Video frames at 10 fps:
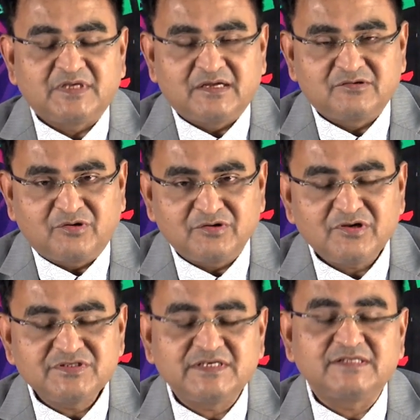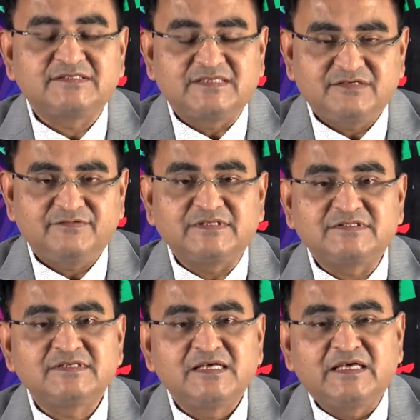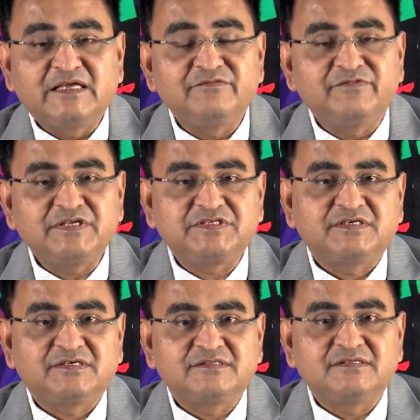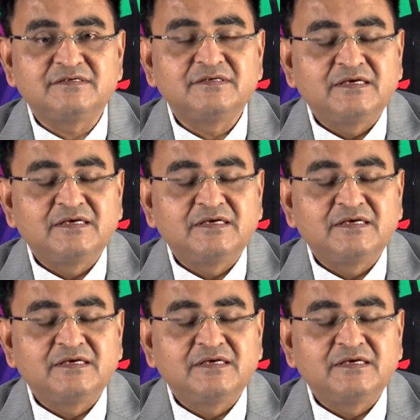uh chronological sequence in which the